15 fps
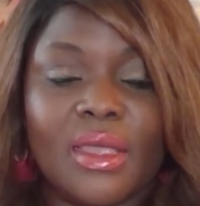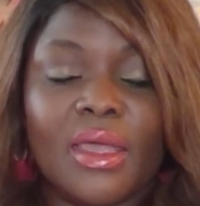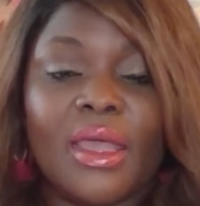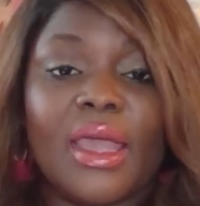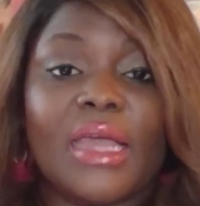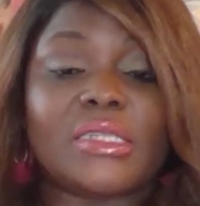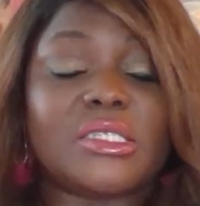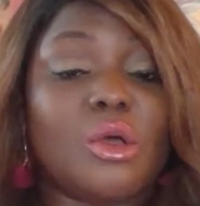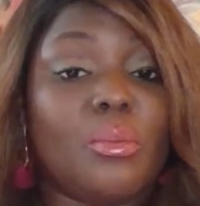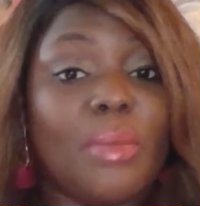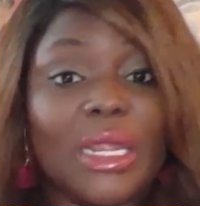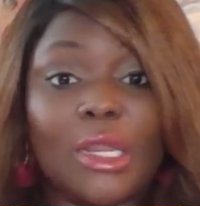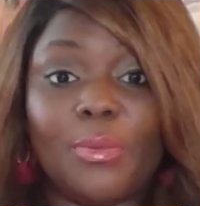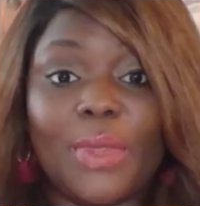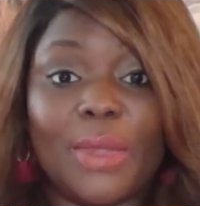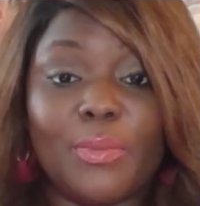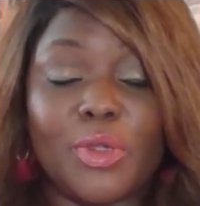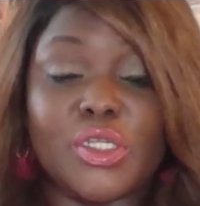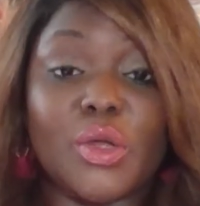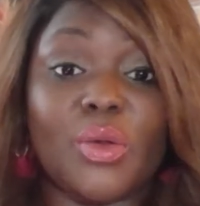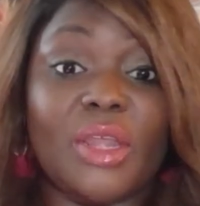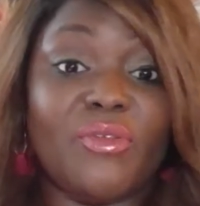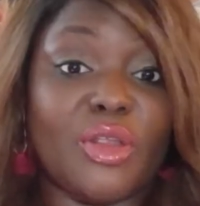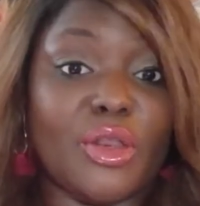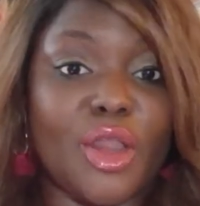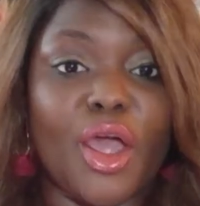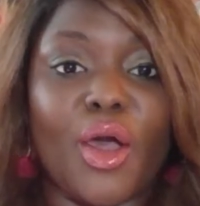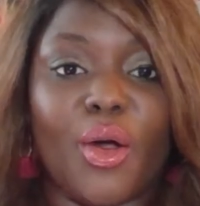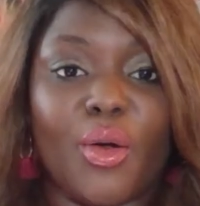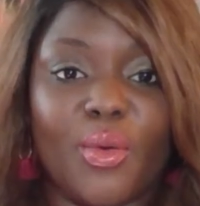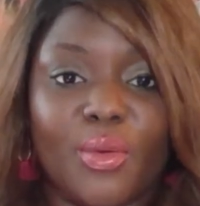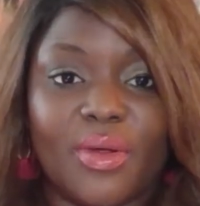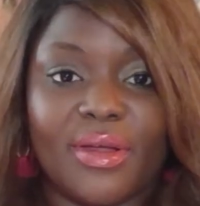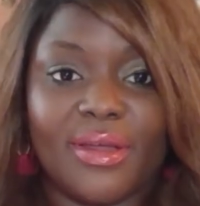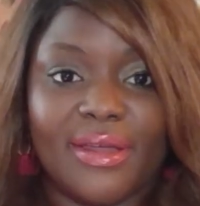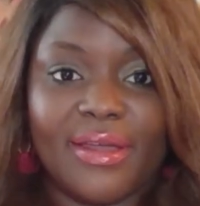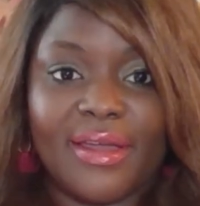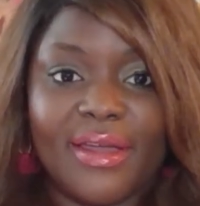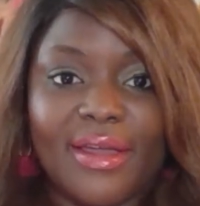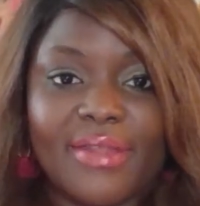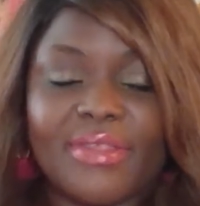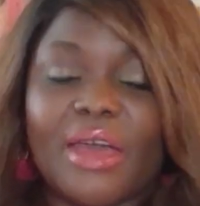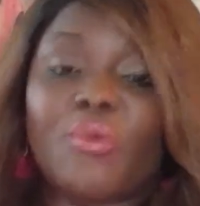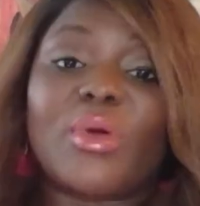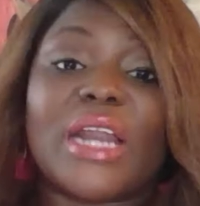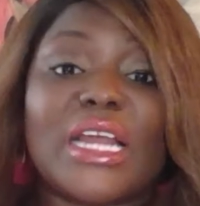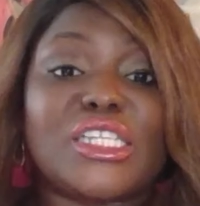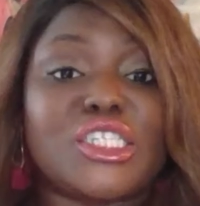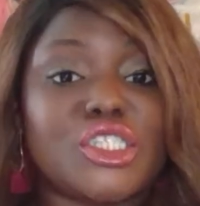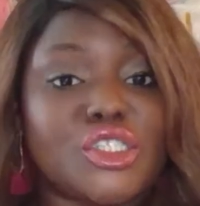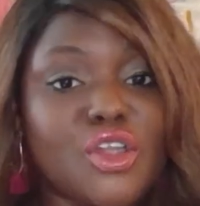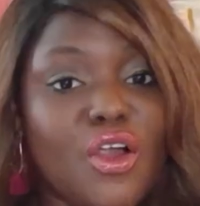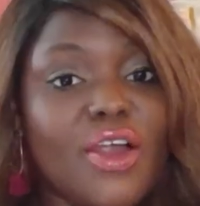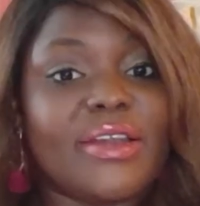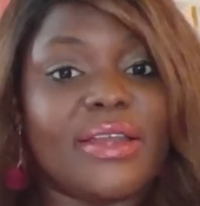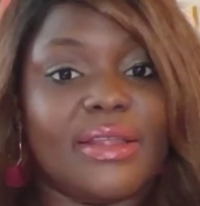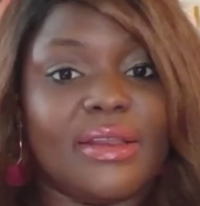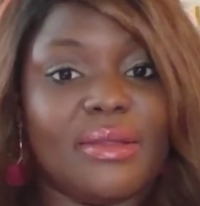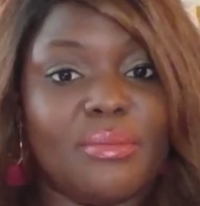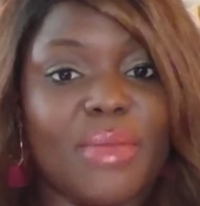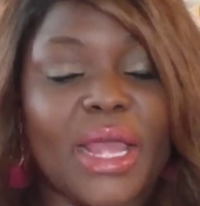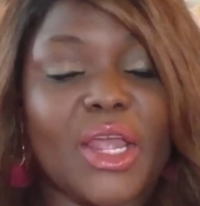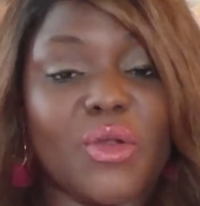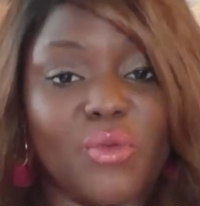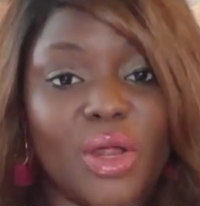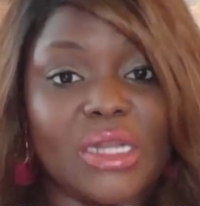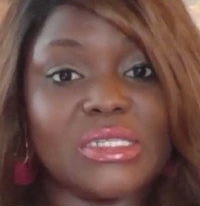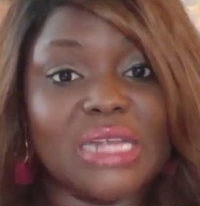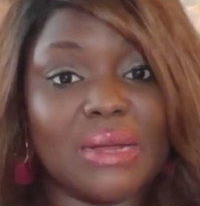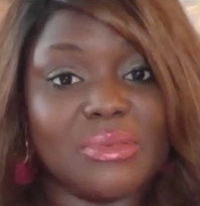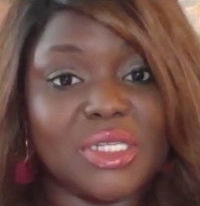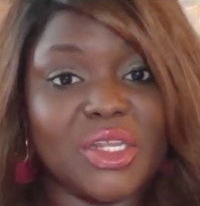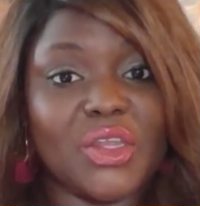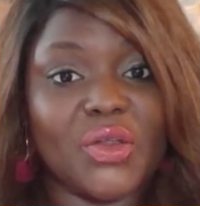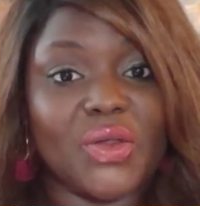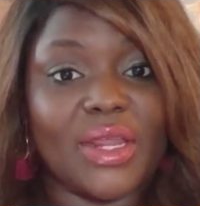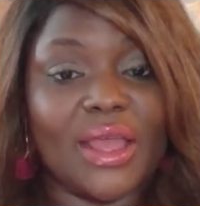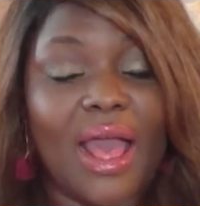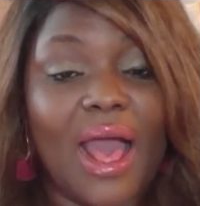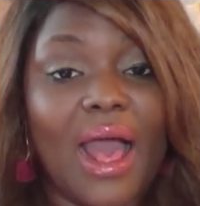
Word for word: And so many people don't even know that when I started my career in cybersecurity,